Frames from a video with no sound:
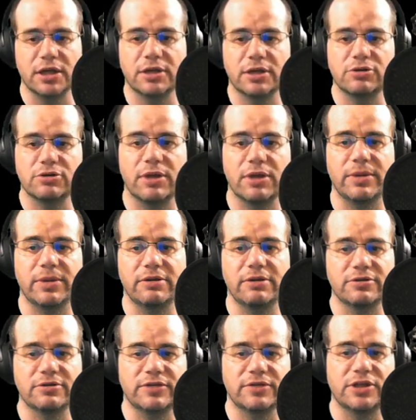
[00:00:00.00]
That's right. How many
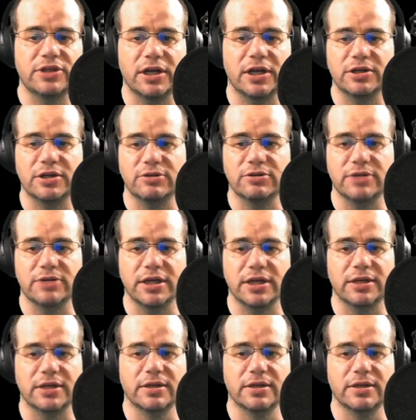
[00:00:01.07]
heroes of each colour do you take?